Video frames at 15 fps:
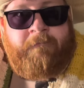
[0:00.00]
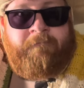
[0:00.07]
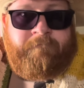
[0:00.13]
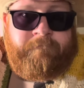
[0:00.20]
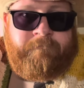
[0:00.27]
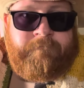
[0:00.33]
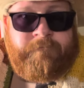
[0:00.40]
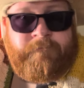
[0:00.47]

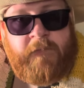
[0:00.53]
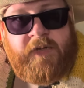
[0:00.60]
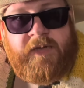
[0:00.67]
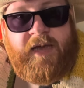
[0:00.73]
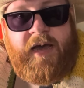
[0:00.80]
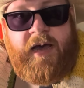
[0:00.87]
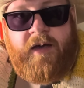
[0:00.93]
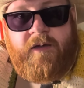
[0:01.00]
But yeah,
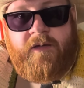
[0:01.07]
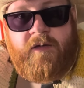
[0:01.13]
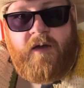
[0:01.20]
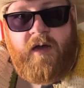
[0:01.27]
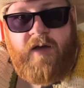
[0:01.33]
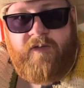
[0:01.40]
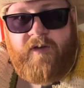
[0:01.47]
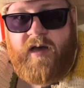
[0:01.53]
I've got
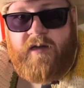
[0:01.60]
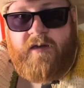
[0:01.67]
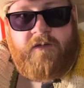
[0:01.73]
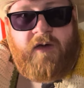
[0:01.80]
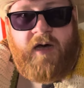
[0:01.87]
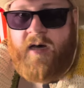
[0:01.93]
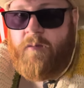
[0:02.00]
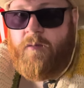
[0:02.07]
a lot
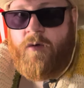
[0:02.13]
more of